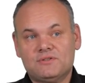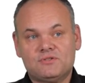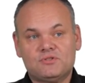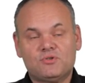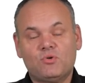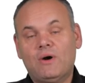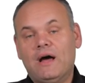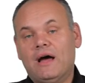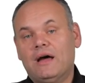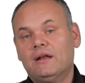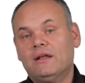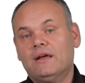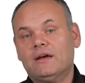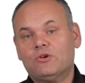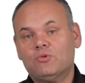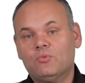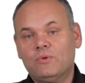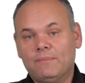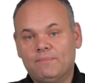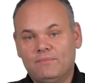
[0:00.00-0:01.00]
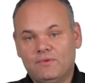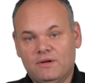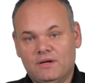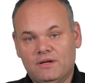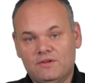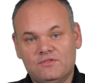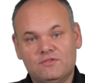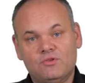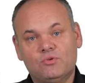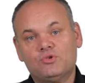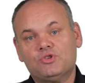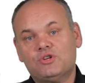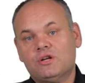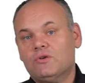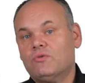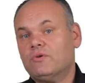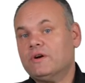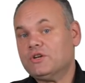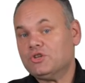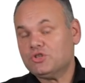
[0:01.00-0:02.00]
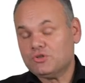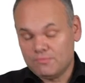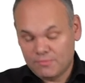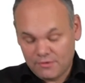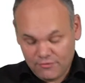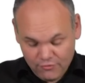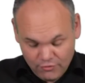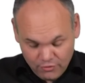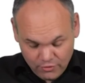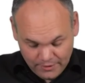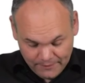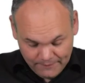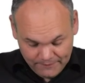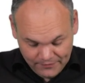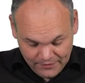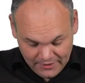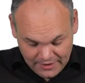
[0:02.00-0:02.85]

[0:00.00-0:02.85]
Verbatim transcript: so highly equipped as no generation before.